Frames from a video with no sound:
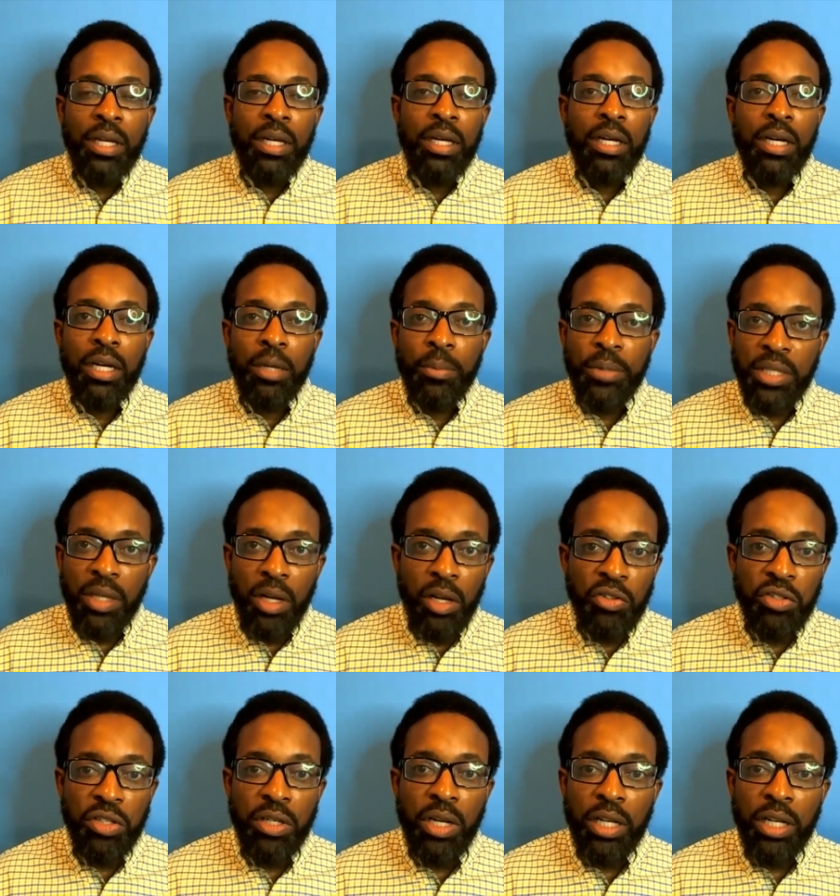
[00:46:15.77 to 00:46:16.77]
It's
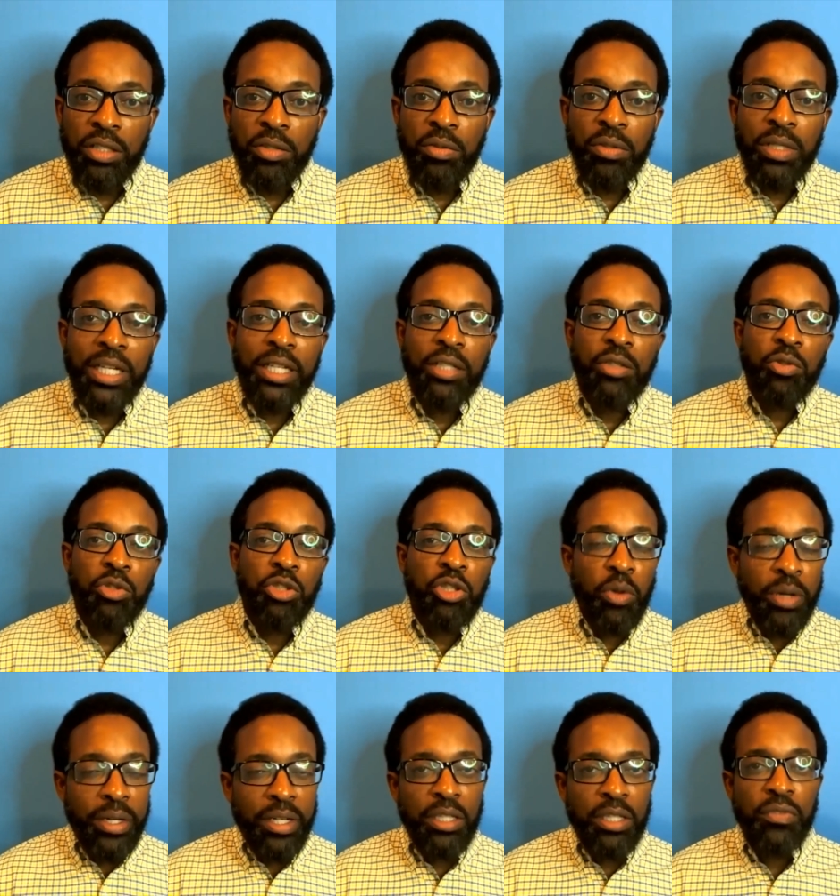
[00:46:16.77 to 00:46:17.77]
also not too late to
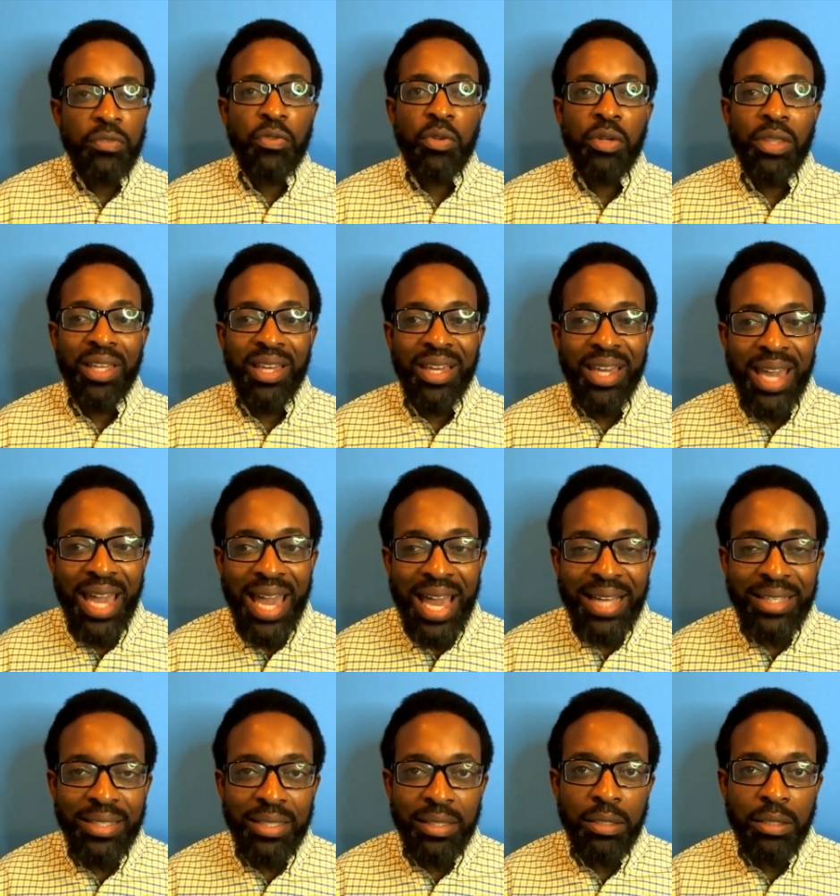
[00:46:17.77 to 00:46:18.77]
join us for the
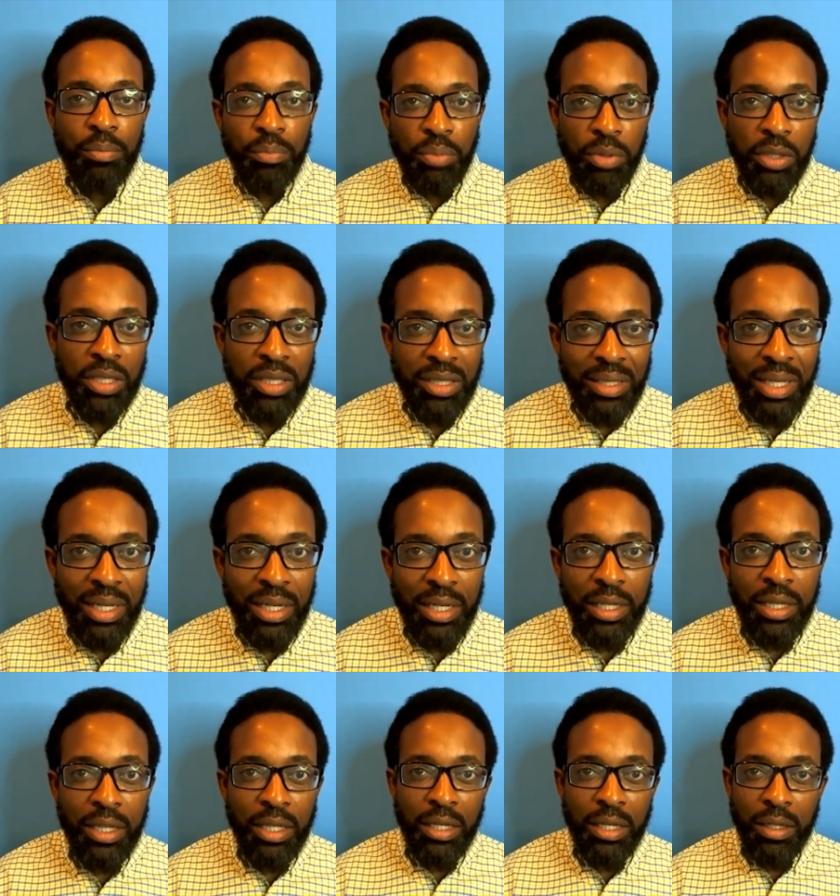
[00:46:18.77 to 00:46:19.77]
CAST book
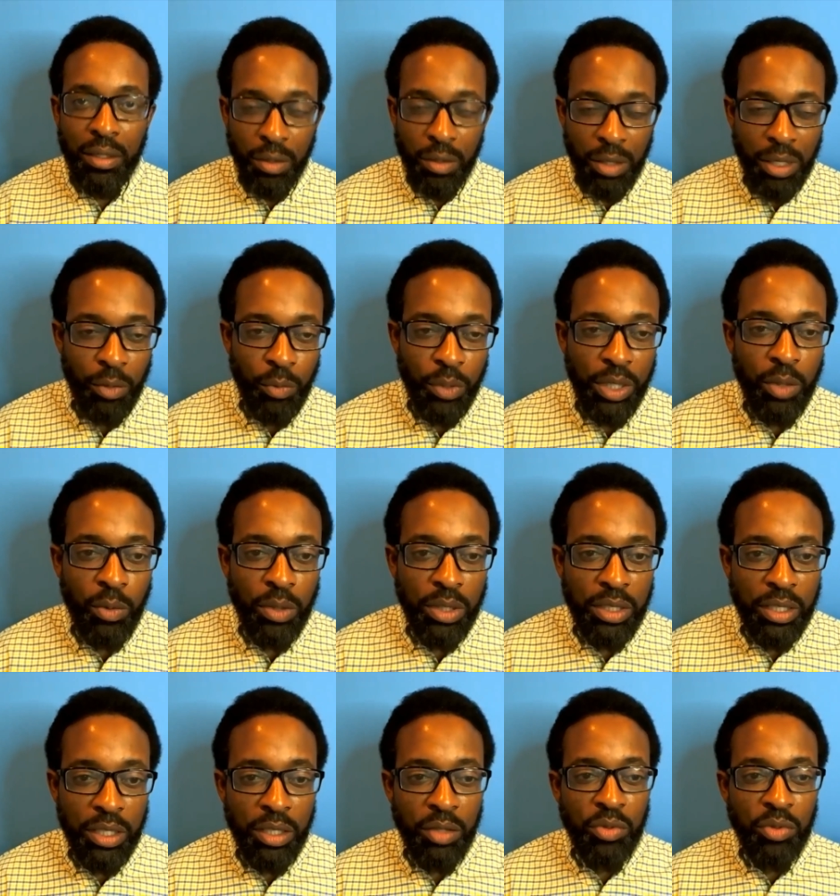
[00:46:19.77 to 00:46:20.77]
study that we do on
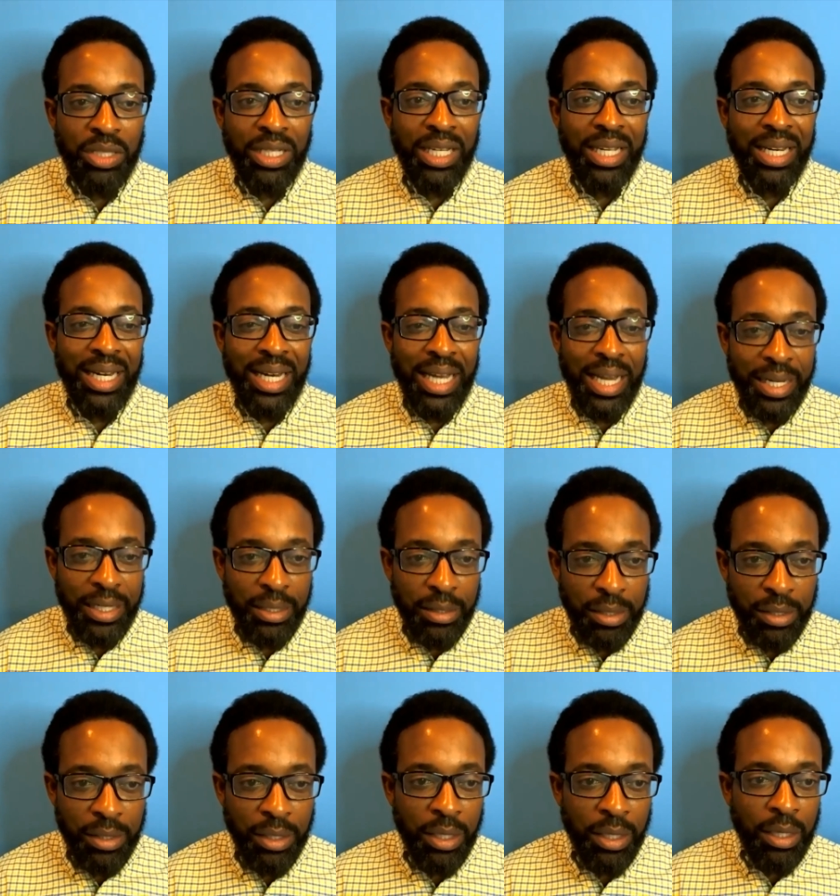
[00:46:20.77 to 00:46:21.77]
Tuesday
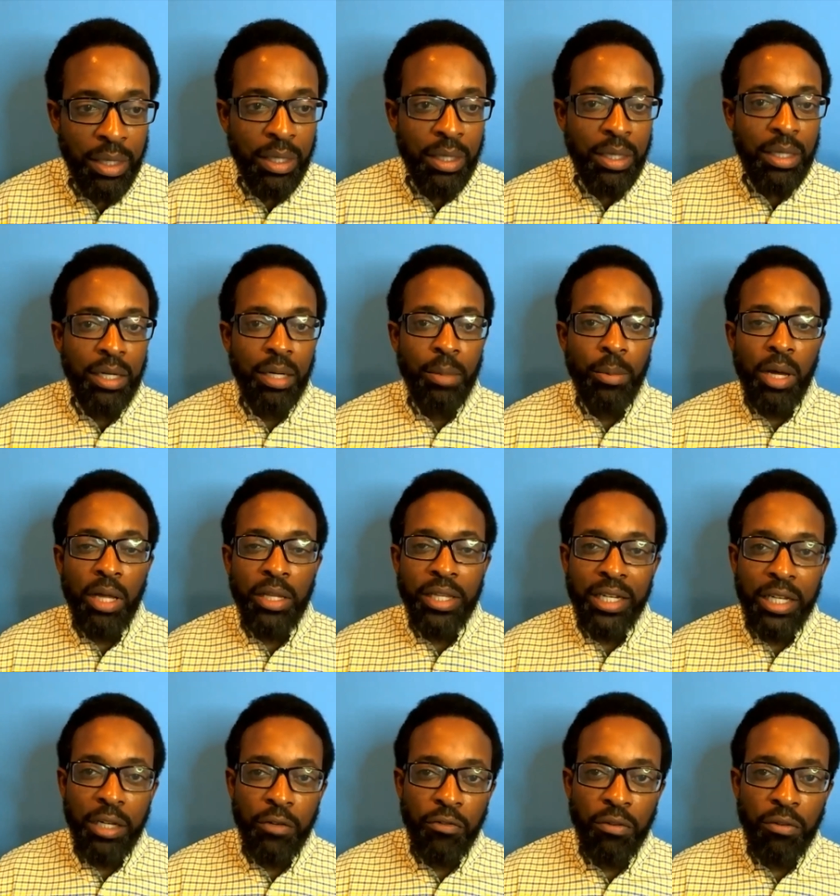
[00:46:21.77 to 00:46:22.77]
nights. All
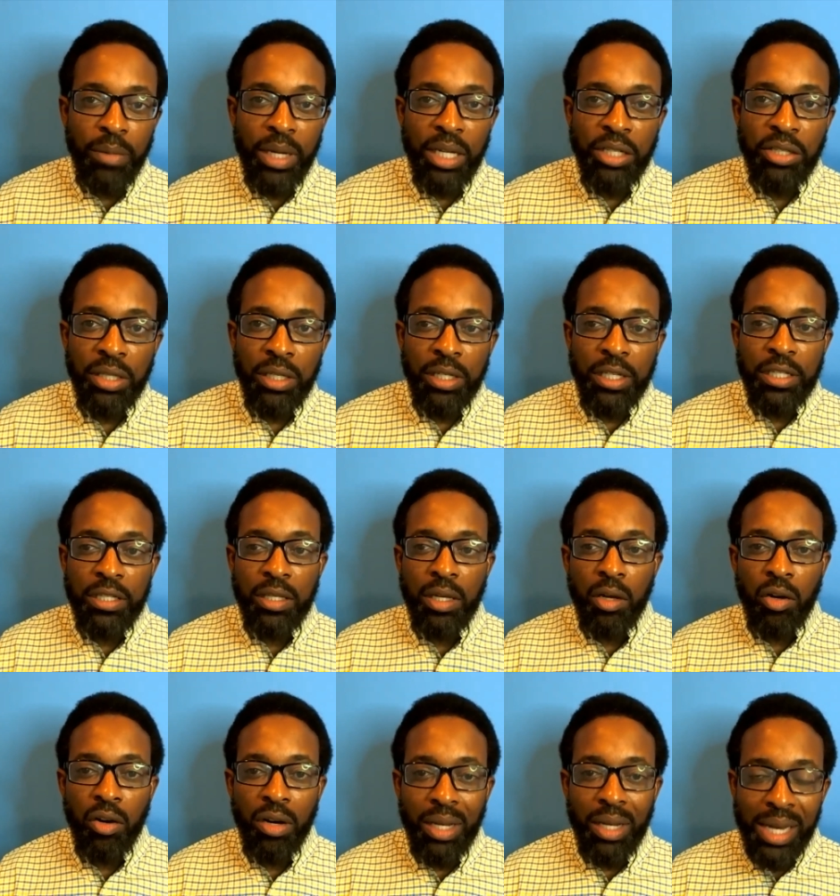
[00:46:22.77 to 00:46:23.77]
that information is
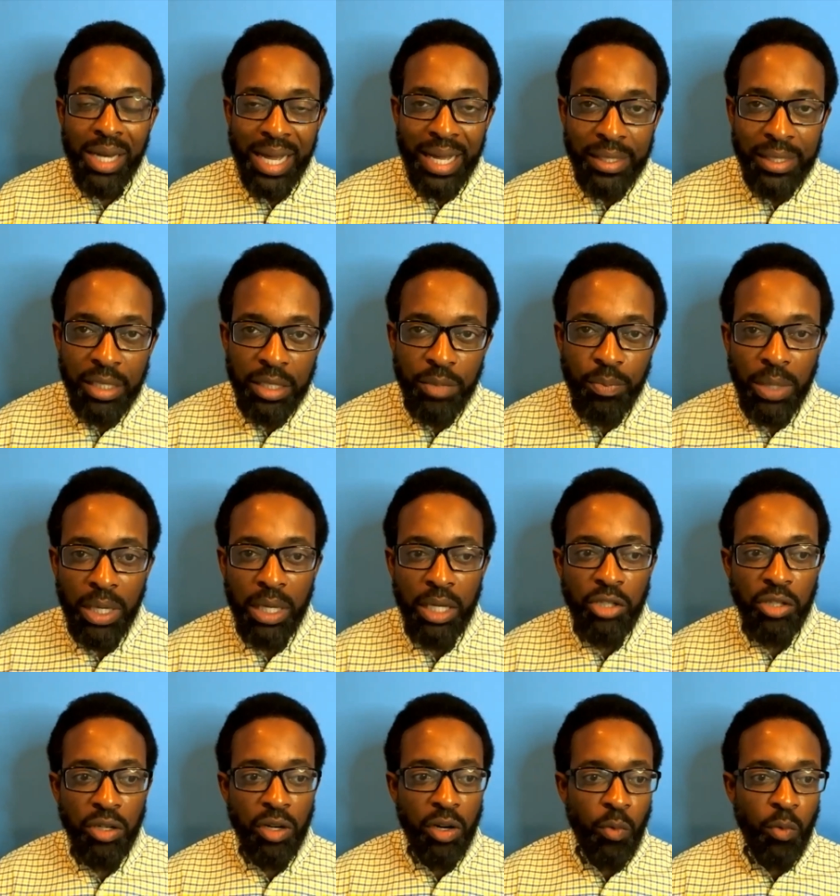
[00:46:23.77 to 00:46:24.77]
on our classes
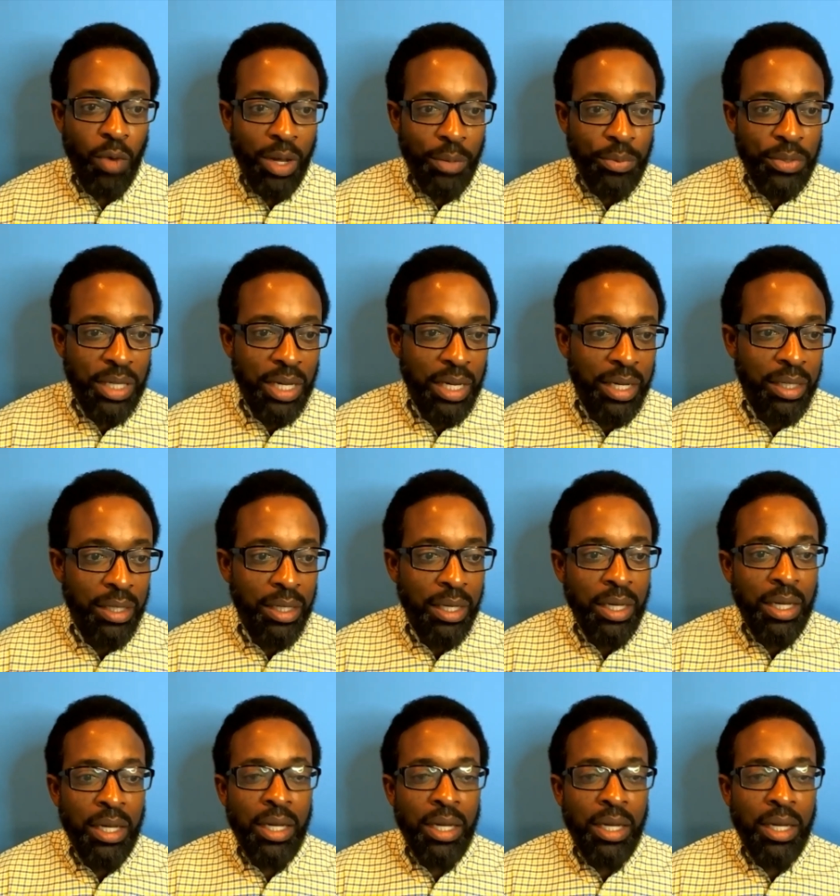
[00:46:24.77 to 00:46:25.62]
page on our website.